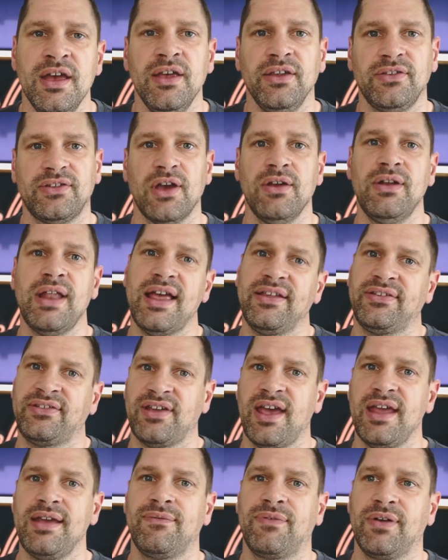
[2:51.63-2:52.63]
So let's
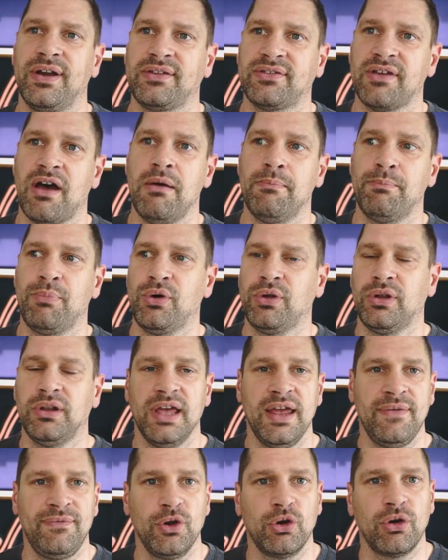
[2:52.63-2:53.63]
take, for example,
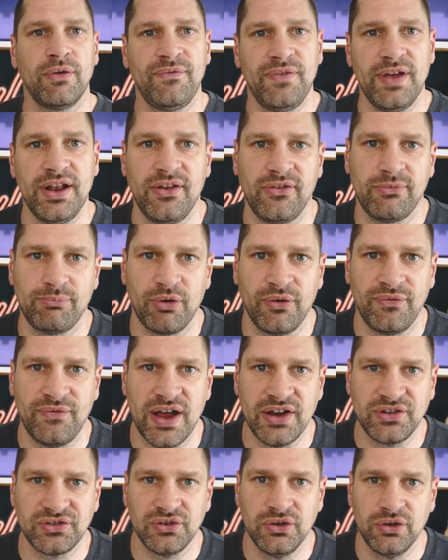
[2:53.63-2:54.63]
if you're a fitness
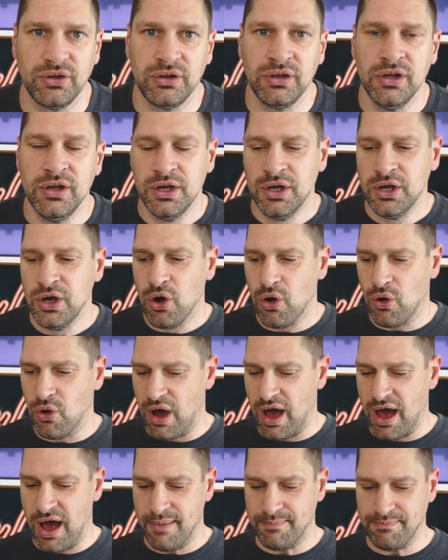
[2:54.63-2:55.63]
professional
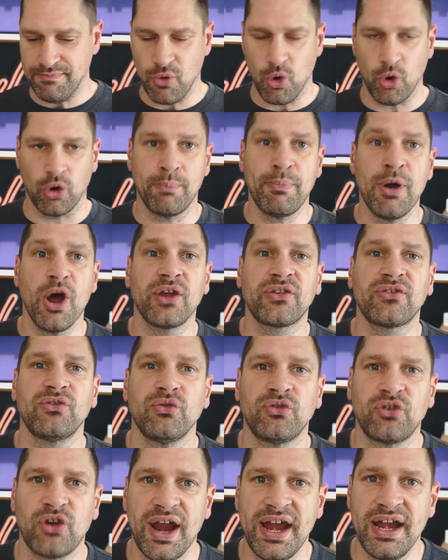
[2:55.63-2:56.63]
or a personal
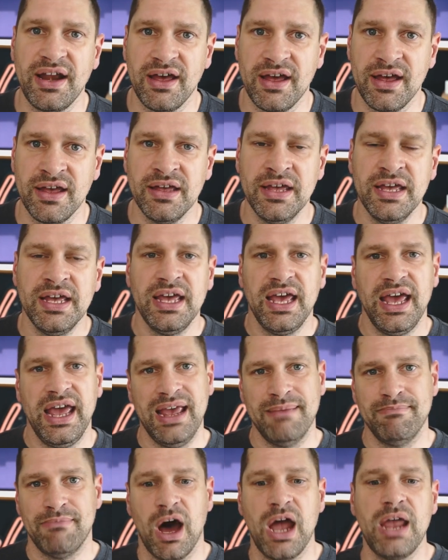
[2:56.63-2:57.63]
trainer,
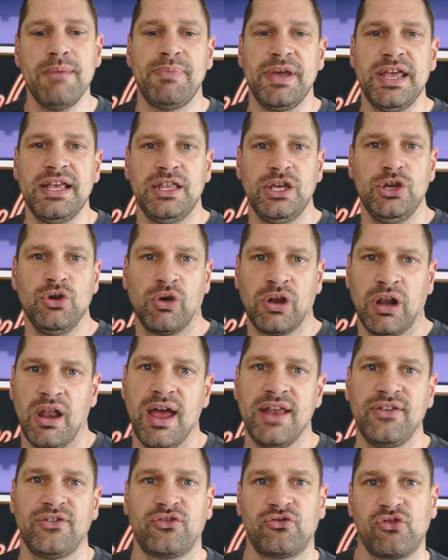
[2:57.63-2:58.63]
it might be that your
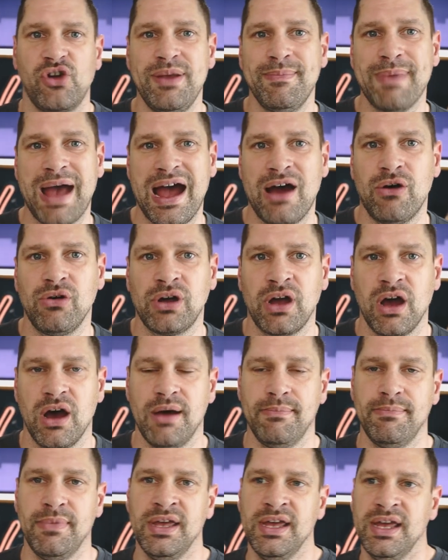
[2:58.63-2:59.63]
client's dream
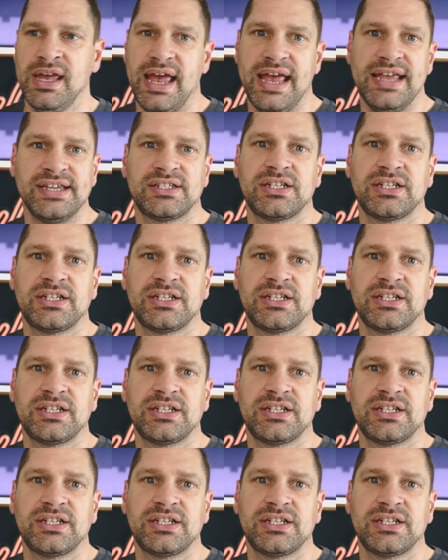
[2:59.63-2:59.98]
outcome is to